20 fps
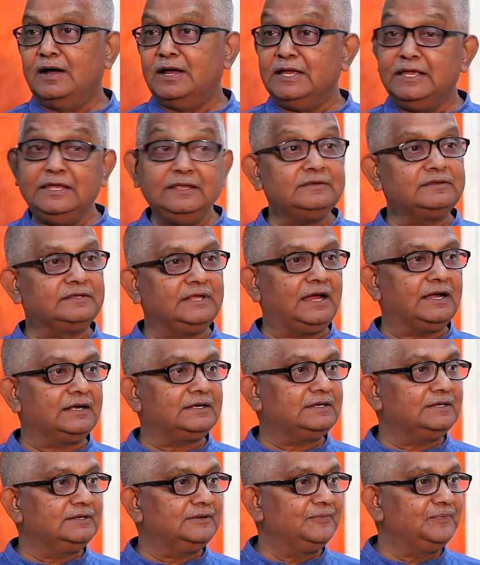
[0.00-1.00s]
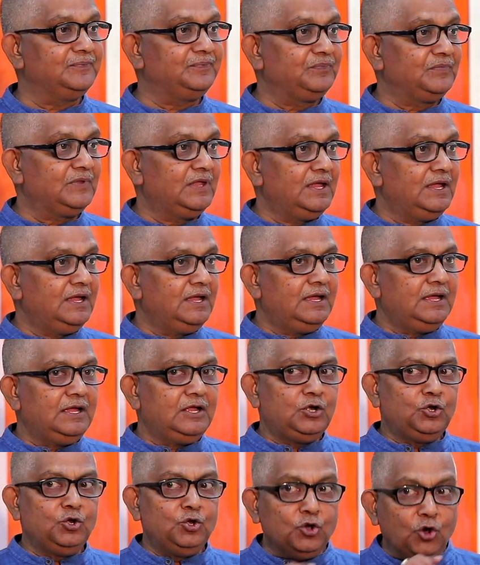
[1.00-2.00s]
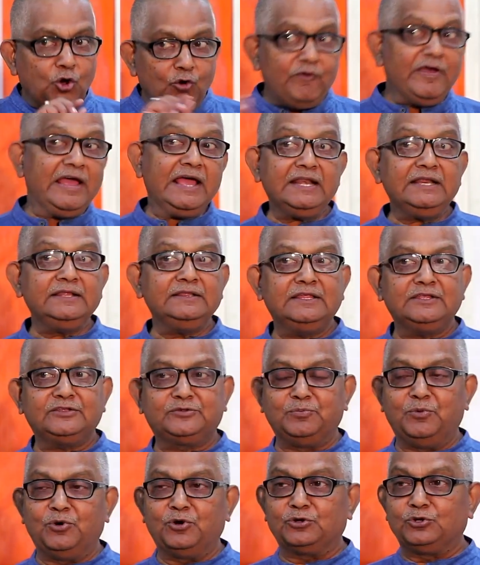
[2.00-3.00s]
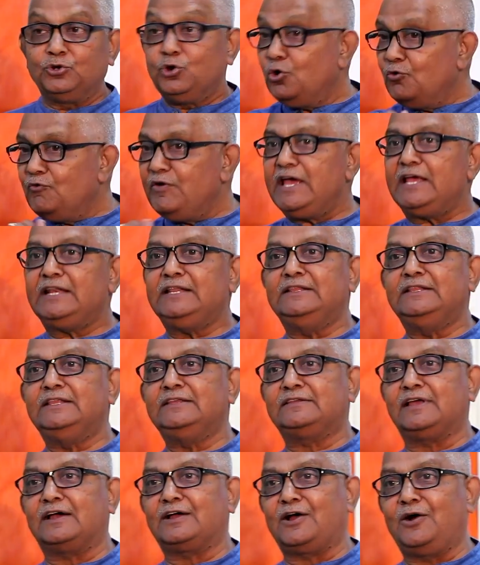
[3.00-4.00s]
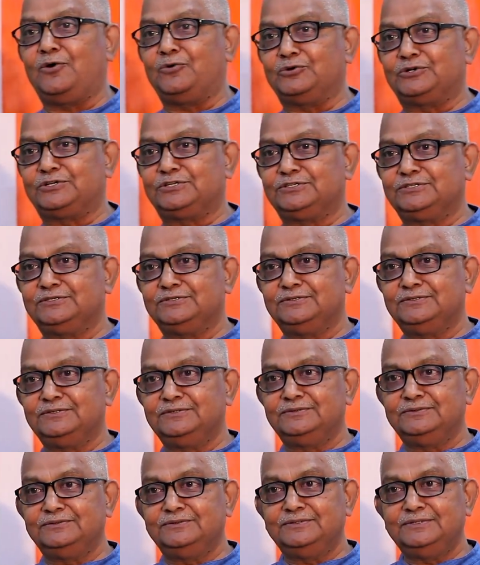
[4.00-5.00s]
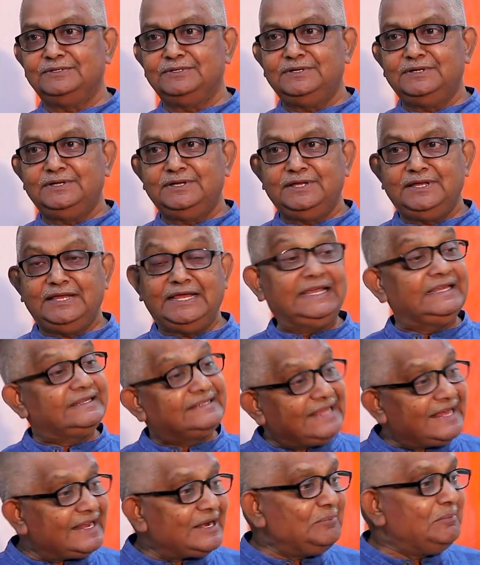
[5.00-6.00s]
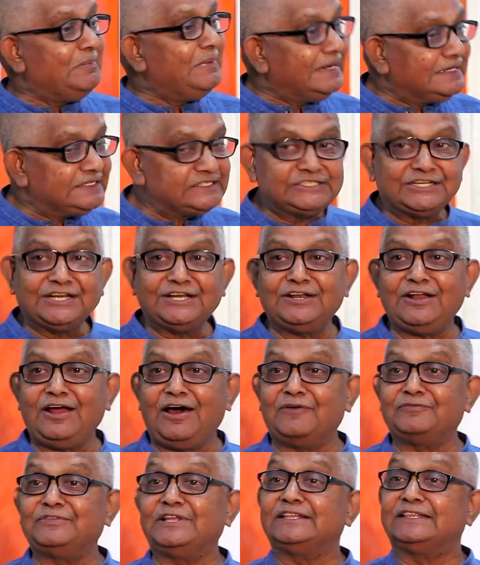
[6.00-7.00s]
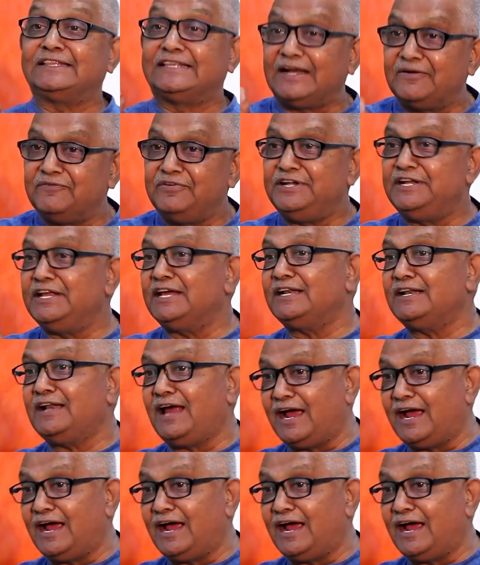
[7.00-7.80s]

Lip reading: is that nowhere in this book, nowhere in this account, is there a mention of the Dravidian